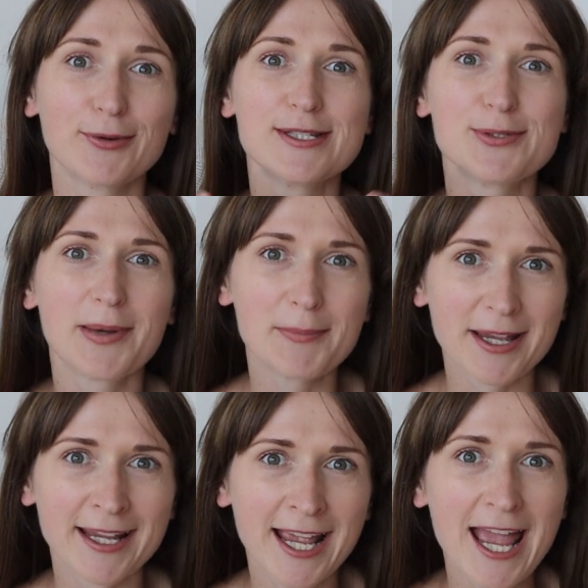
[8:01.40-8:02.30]
your
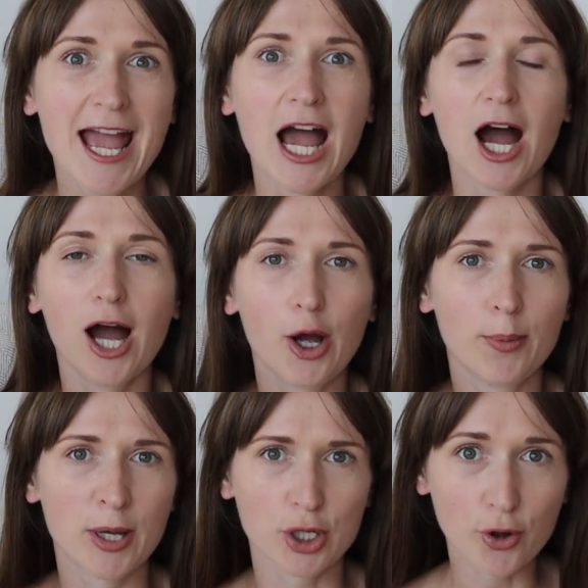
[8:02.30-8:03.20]
swimming
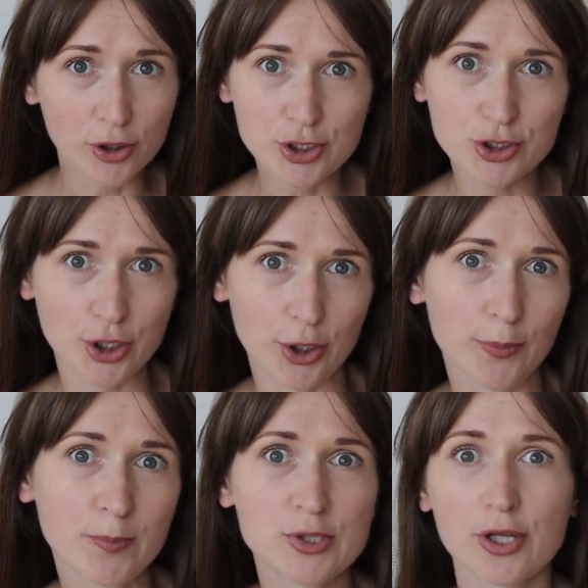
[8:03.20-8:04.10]
um,
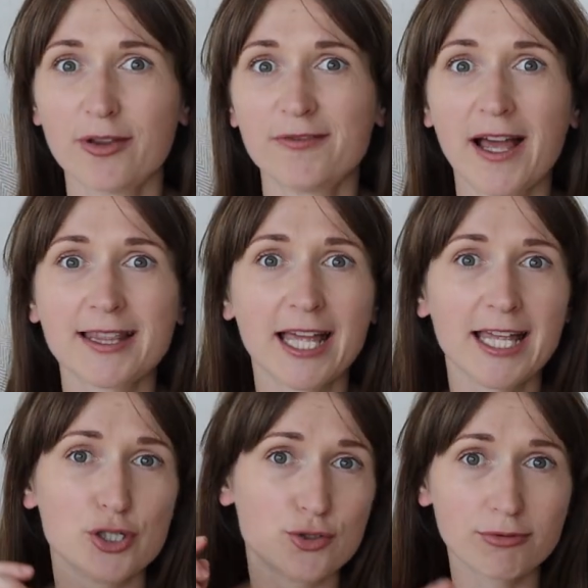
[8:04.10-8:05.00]
costume so the fact
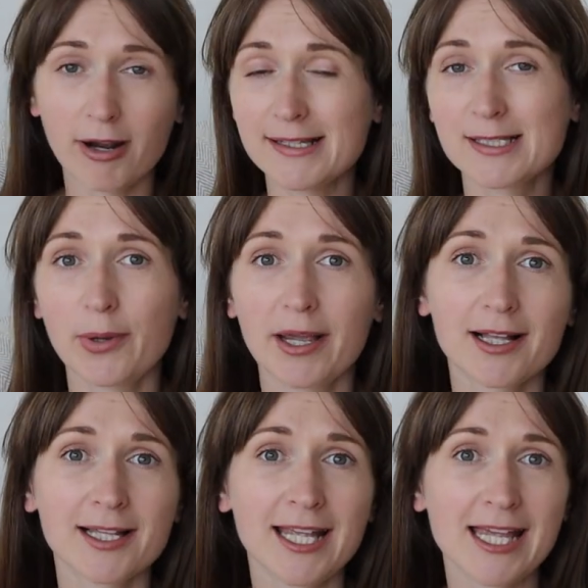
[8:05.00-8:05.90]
that it dries
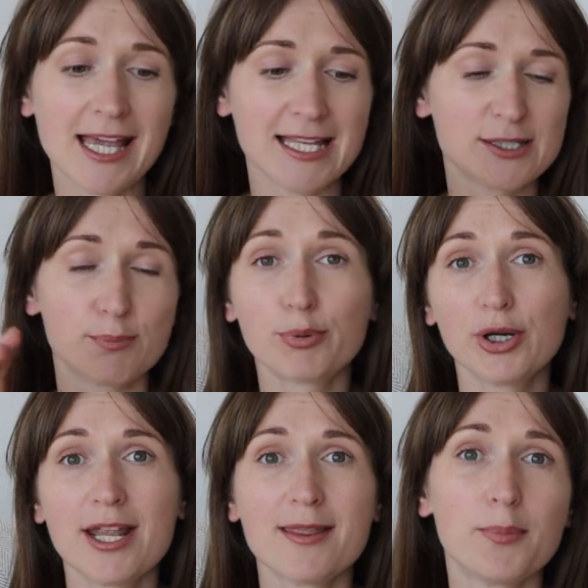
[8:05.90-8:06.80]
quickly it's
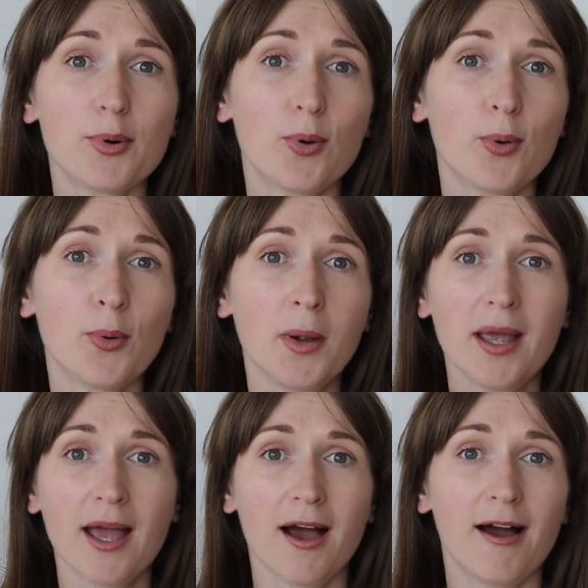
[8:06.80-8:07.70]
breathable
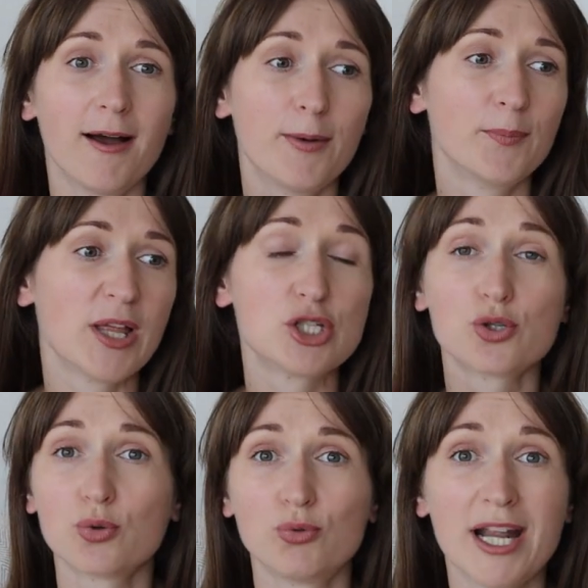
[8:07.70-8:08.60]
um,
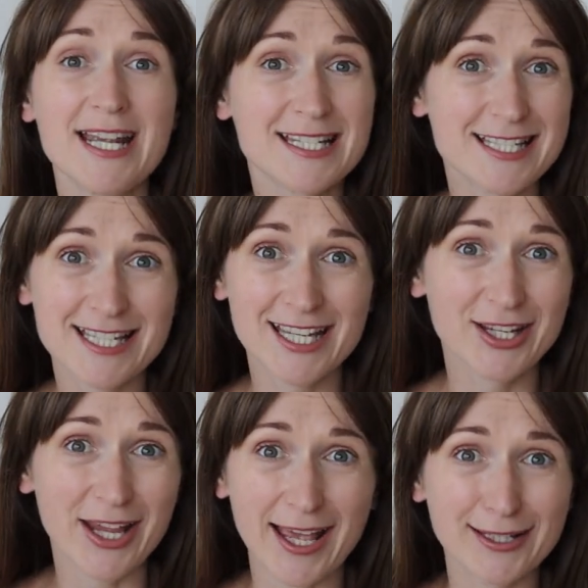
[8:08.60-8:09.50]
it's great
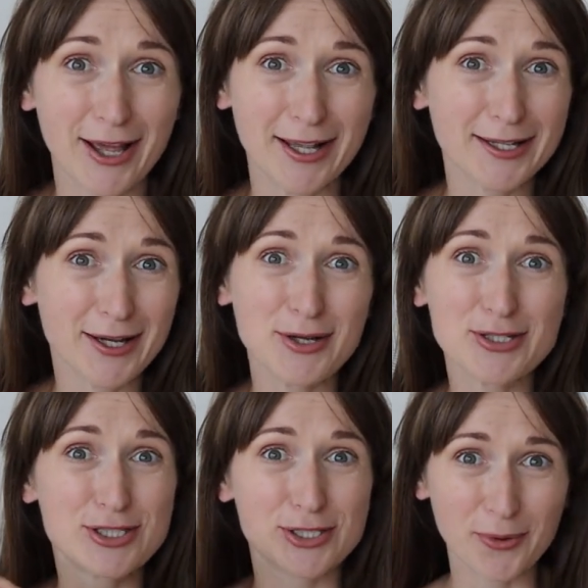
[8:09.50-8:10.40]
to get like
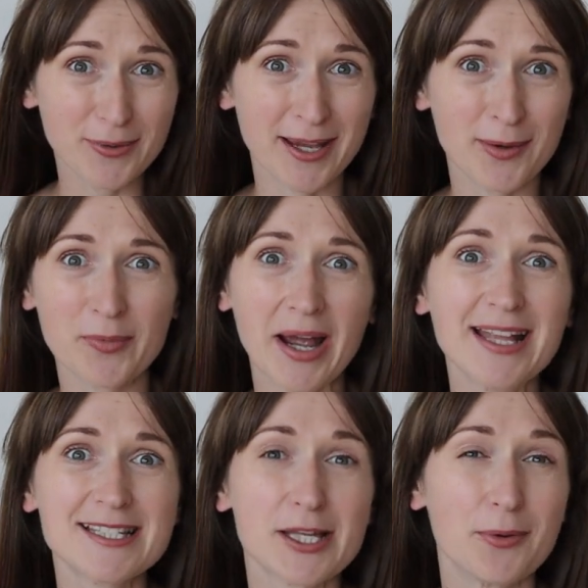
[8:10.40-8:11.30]
soaking
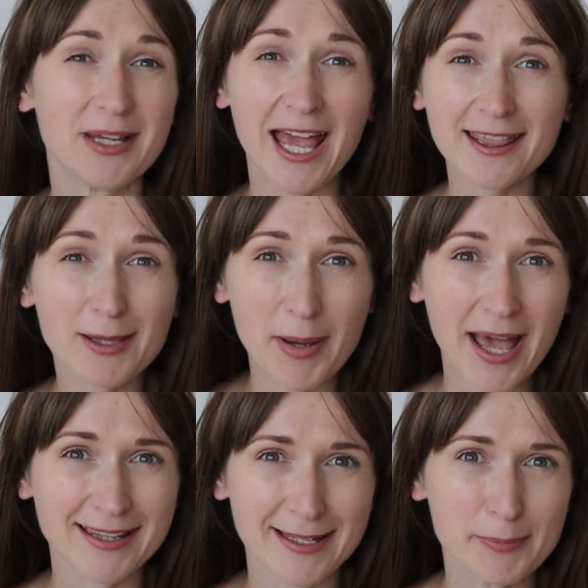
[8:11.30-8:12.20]
wet so get the
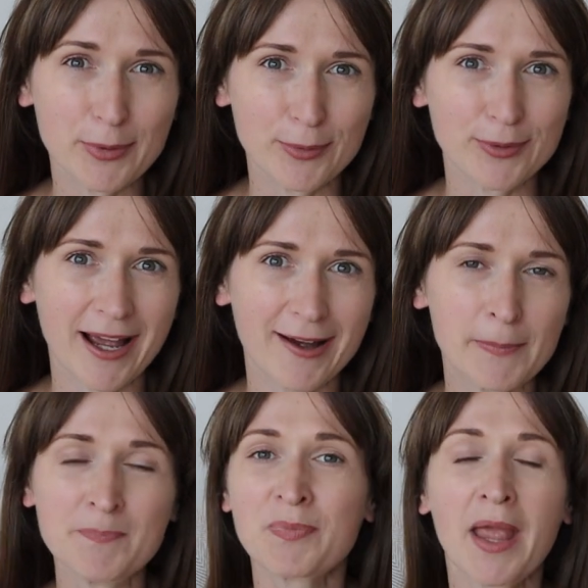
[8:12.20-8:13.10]
paddling pool
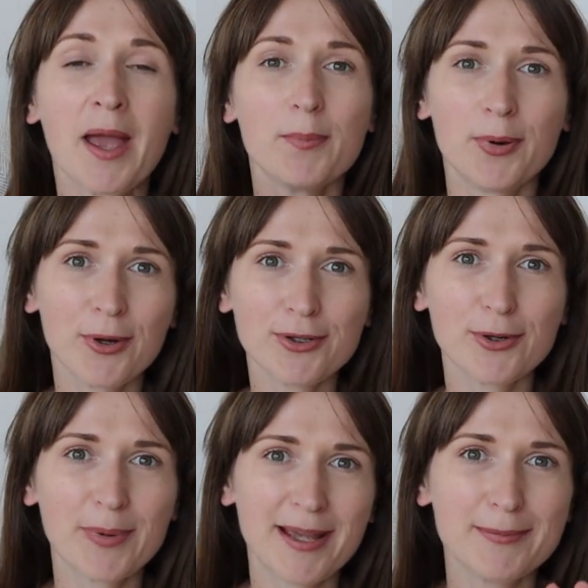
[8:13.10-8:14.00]
out put
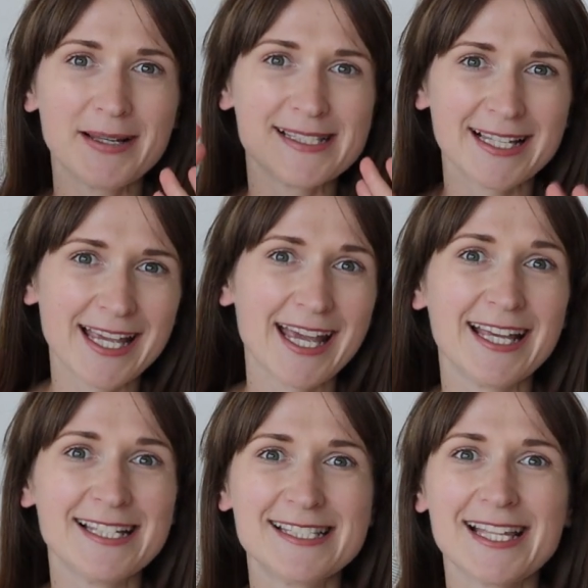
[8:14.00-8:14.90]
your babies and
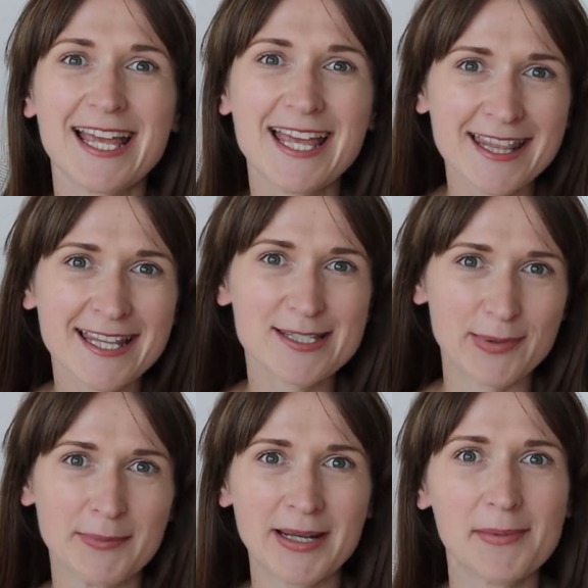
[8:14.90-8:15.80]
kids in the
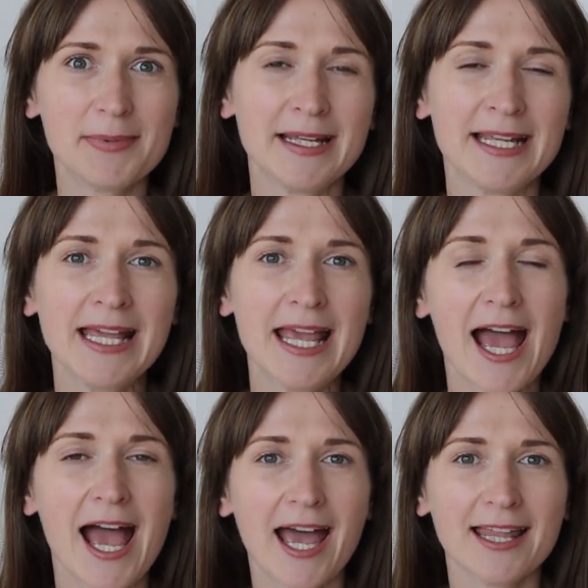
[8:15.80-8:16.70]
swim nappy
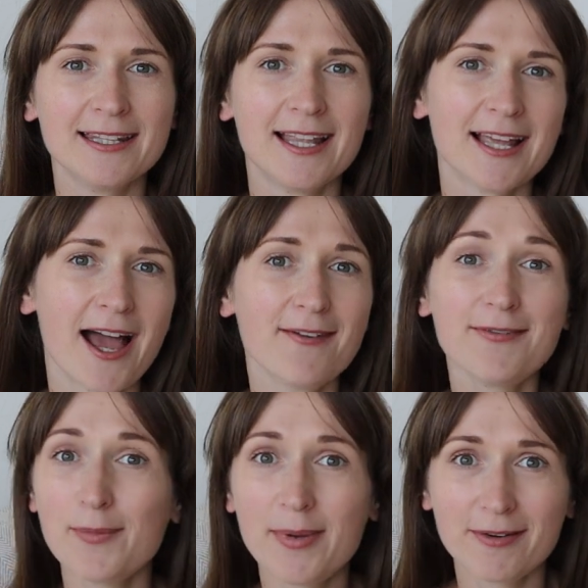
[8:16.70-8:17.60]
and
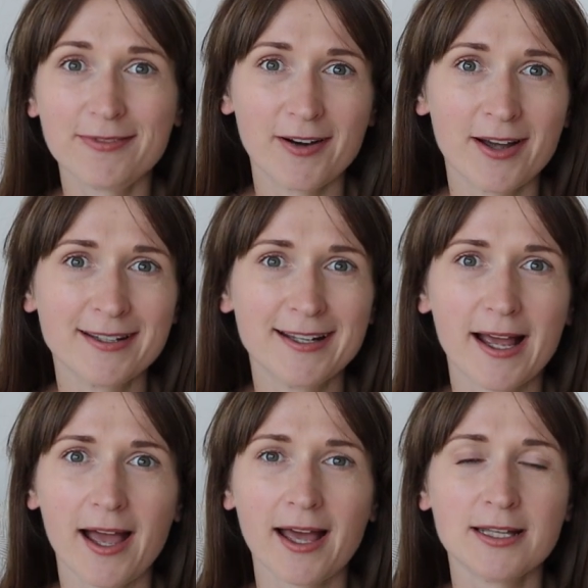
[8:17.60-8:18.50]
have a bit of fun
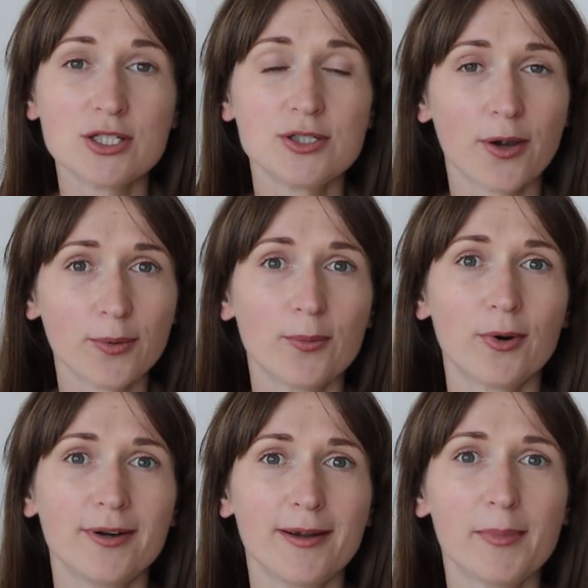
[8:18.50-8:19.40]
and don't
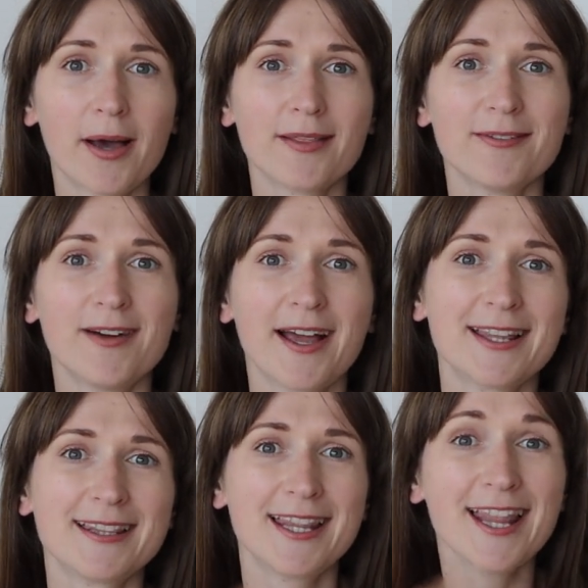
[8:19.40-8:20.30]
worry about the
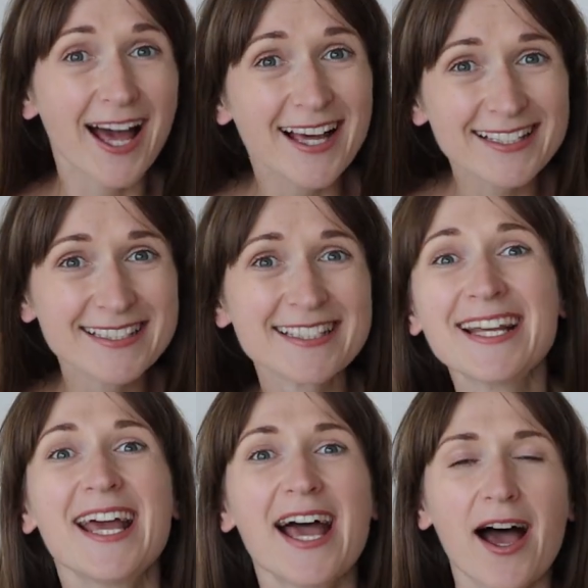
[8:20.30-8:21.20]
fact that
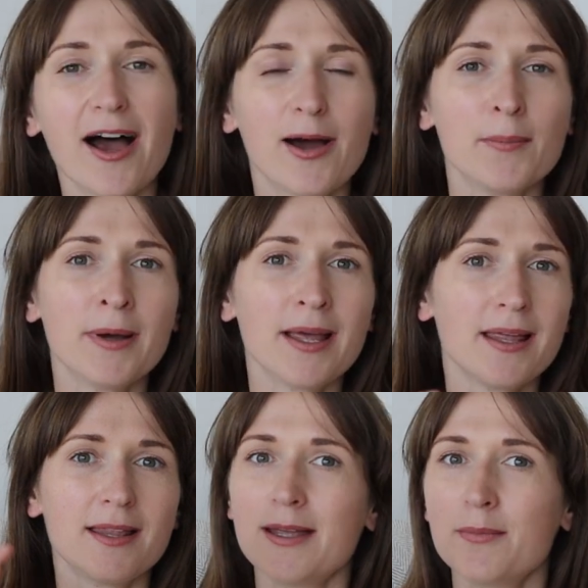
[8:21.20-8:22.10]
um,
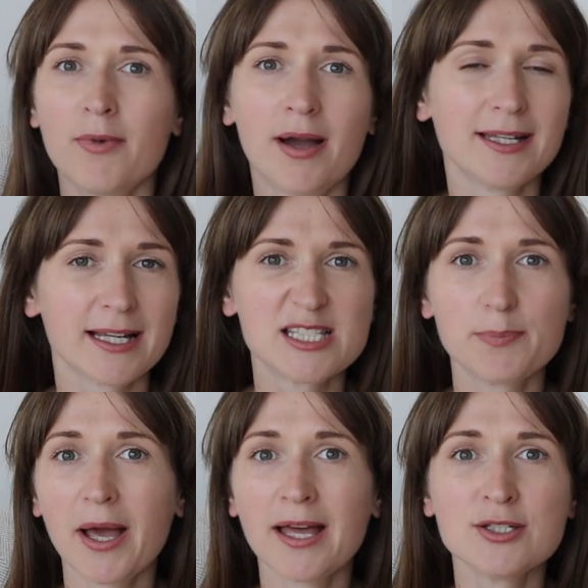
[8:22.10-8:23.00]
it might
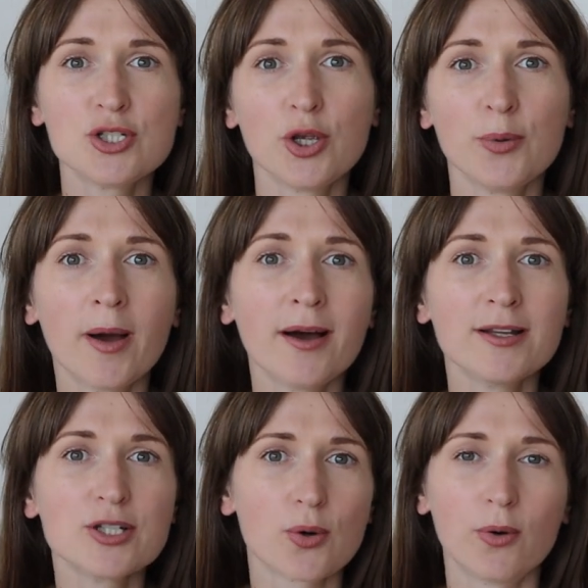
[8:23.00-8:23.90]
expand too
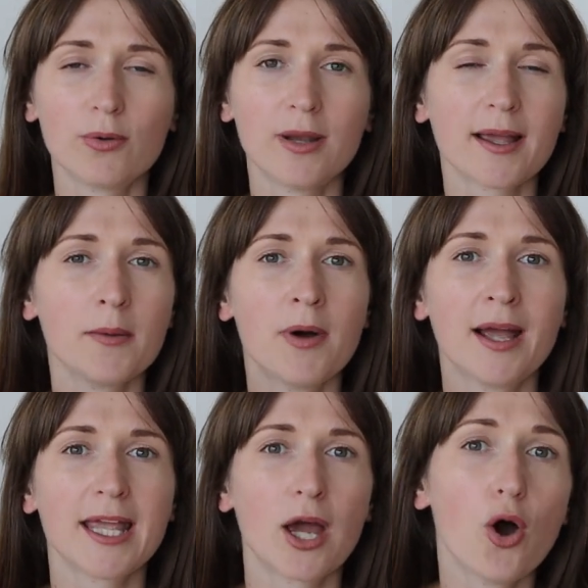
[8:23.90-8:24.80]
much or like it
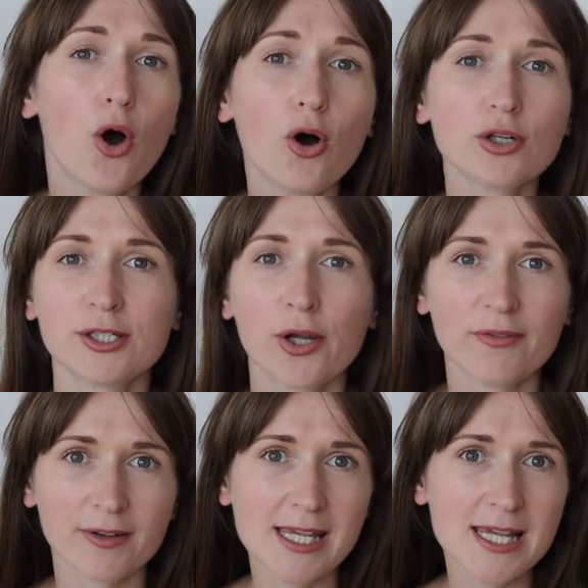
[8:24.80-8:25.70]
might get hot and
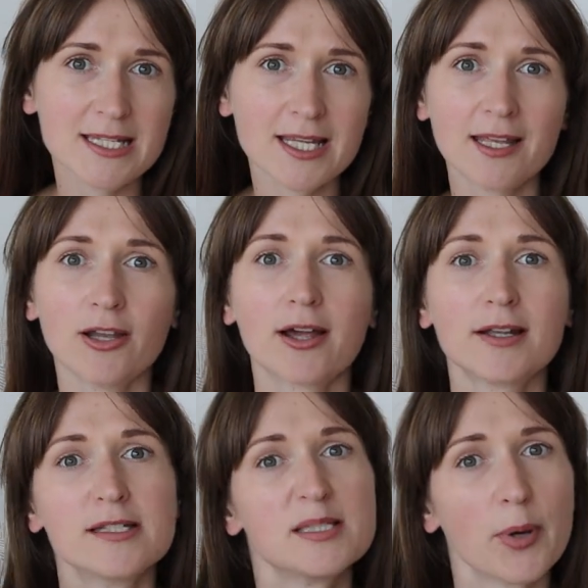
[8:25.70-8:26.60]
overheated
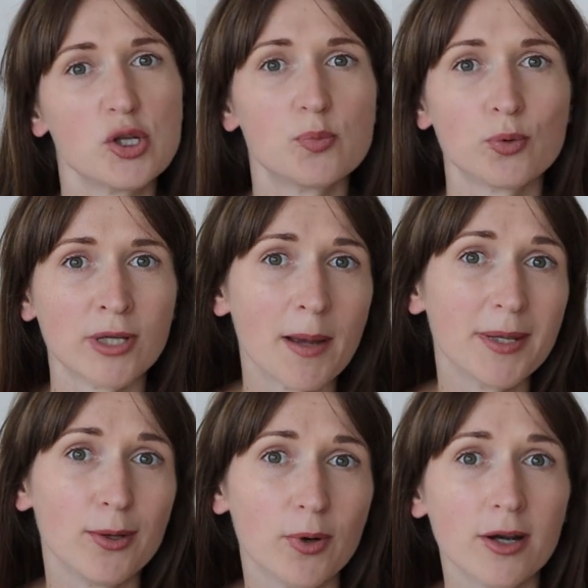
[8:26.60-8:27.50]
like a disposable
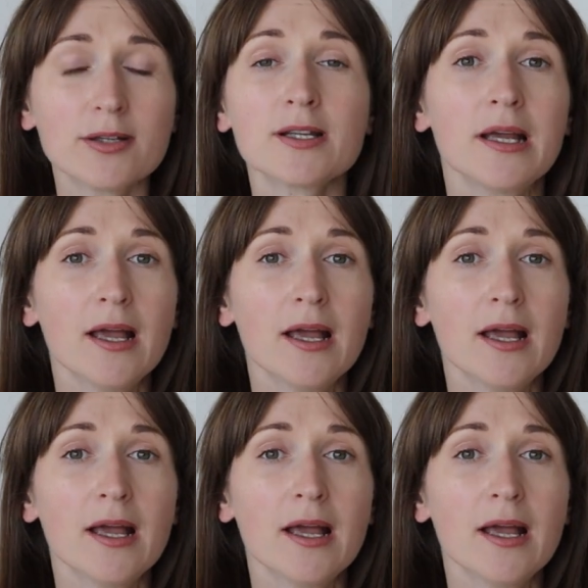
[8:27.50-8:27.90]
nappy would.